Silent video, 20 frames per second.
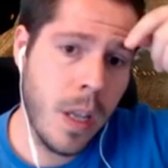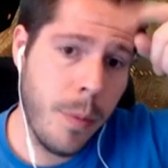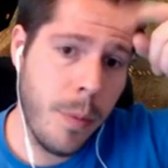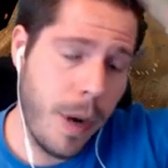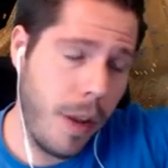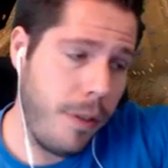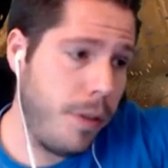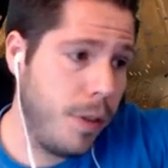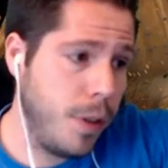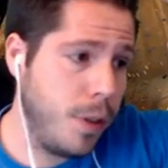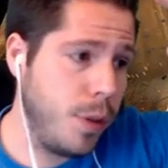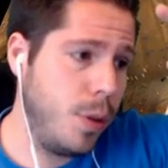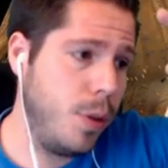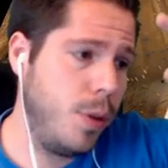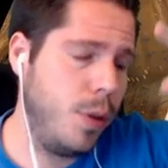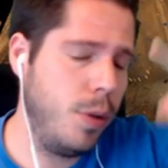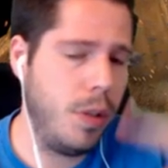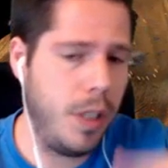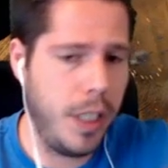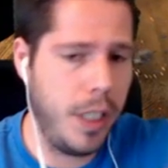But I flew to
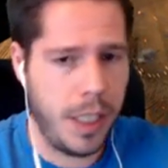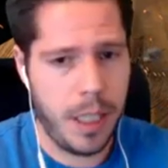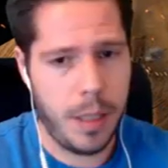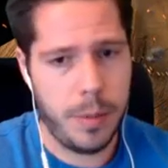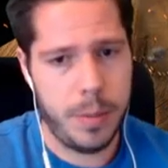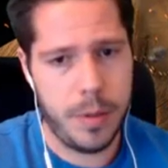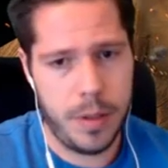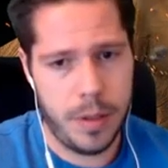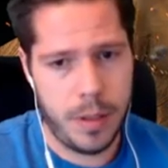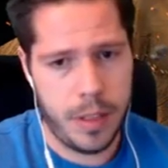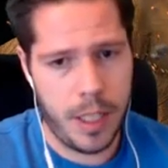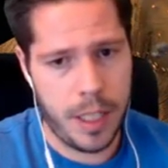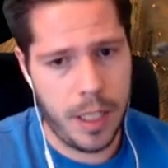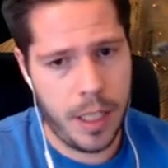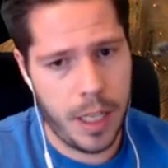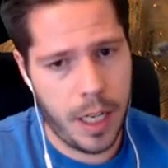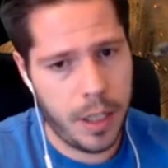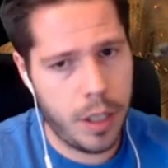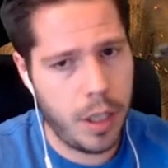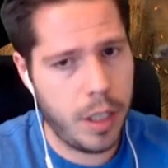two League Cups, and
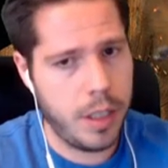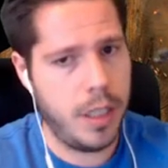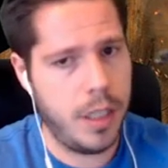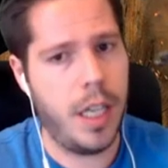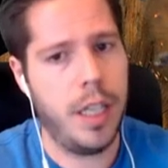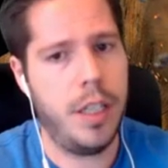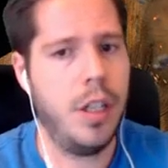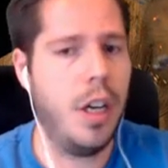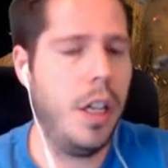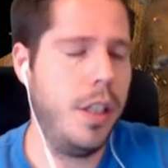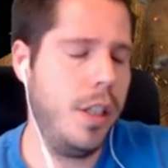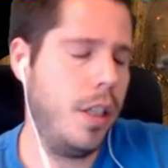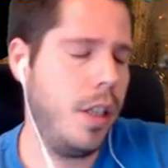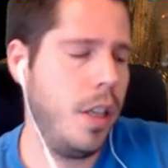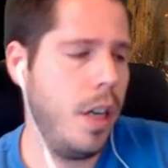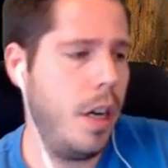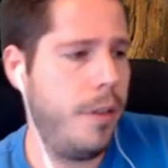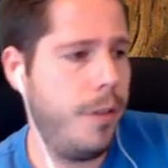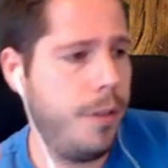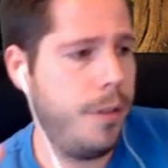then I got, I caught the
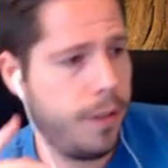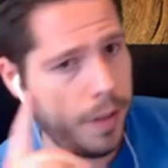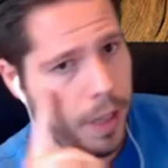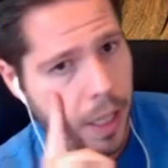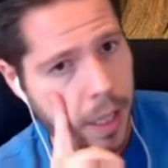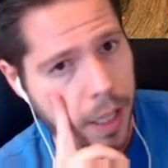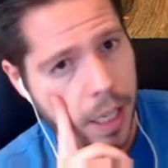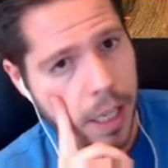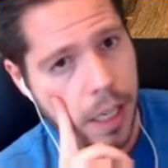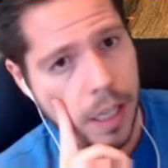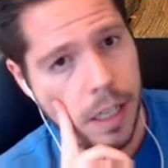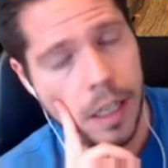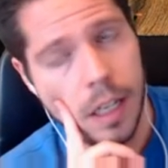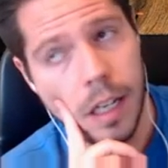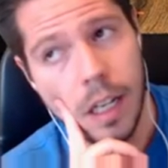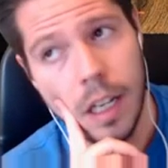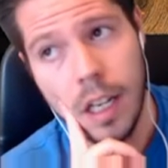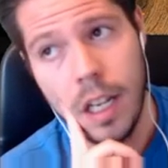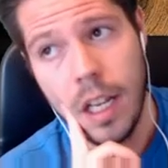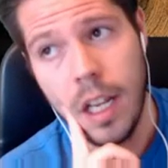cough, and then
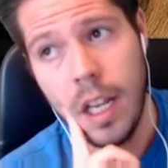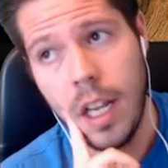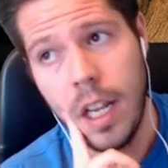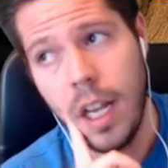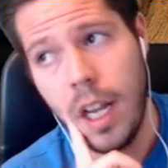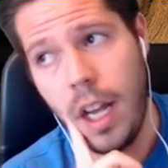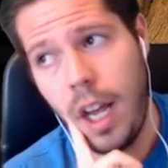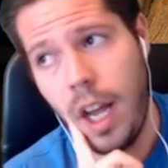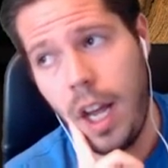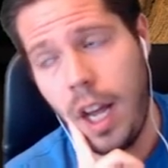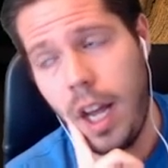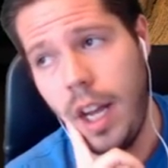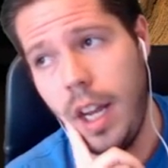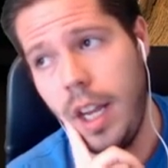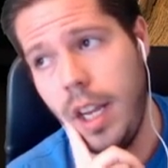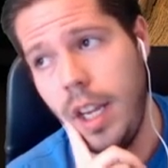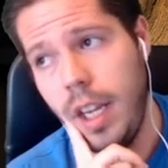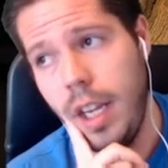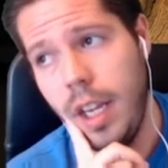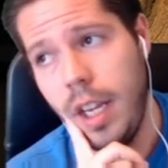
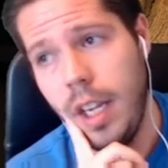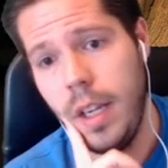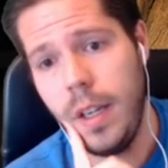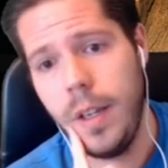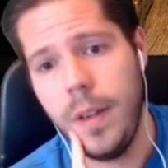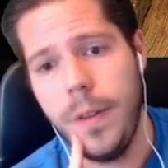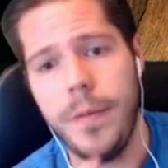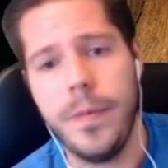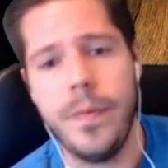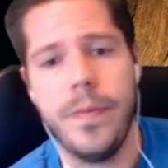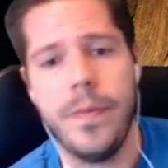I,